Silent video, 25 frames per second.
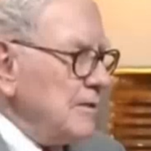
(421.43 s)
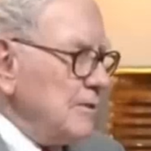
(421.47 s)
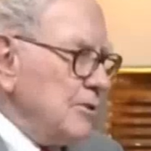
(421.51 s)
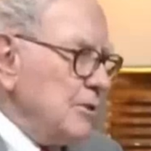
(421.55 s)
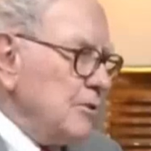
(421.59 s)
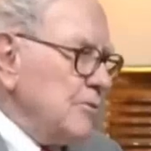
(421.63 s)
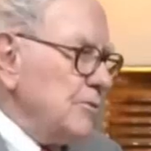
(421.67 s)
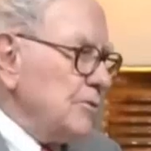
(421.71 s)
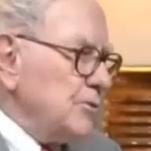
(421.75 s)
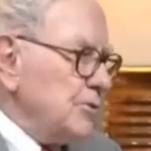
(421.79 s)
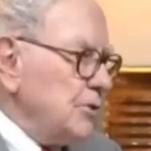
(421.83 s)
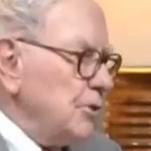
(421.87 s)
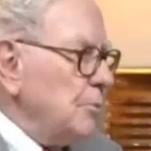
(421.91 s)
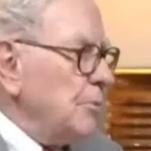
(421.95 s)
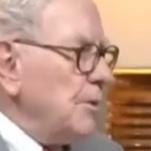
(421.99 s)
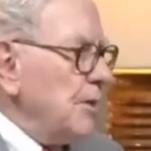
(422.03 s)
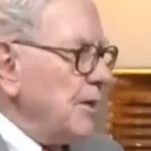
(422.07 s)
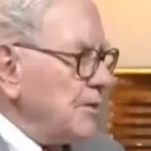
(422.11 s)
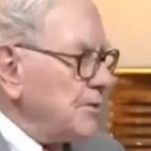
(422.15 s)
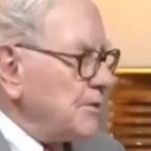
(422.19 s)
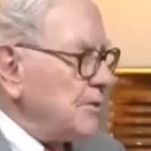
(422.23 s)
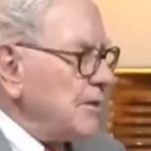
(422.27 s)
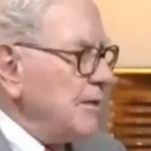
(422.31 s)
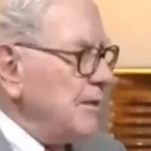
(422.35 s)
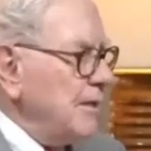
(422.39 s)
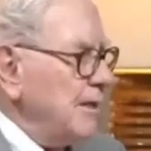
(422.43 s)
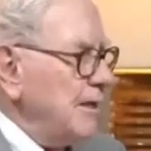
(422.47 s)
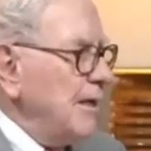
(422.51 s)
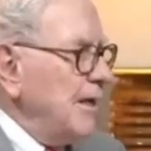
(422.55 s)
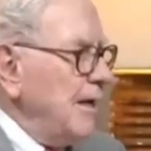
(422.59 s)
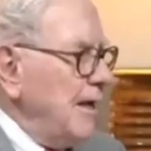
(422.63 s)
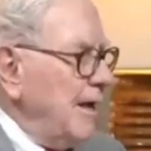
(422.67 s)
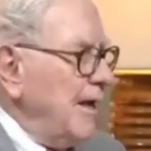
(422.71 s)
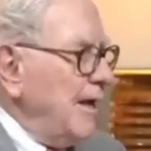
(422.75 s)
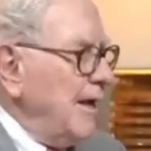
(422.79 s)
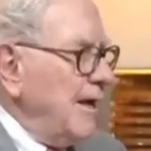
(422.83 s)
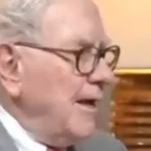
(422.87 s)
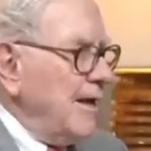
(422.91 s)
at the University of Nebraska.
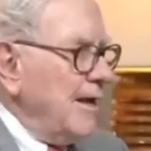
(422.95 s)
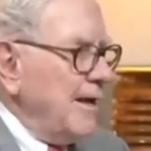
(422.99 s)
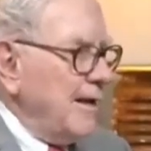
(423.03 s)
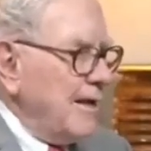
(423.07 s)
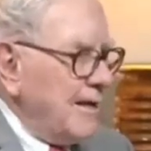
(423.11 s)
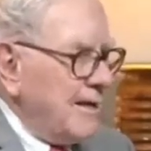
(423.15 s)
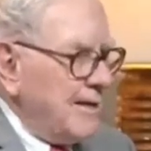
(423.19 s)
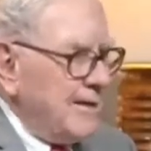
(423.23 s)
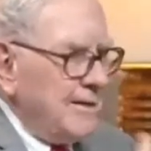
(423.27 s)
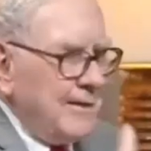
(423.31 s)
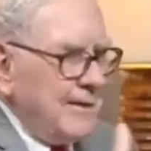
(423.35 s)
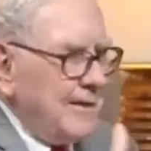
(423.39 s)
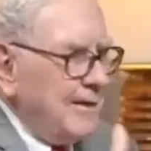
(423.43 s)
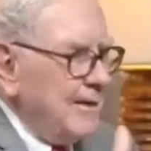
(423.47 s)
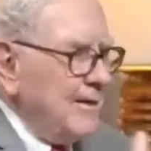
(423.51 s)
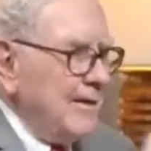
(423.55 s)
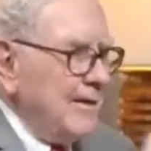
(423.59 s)
And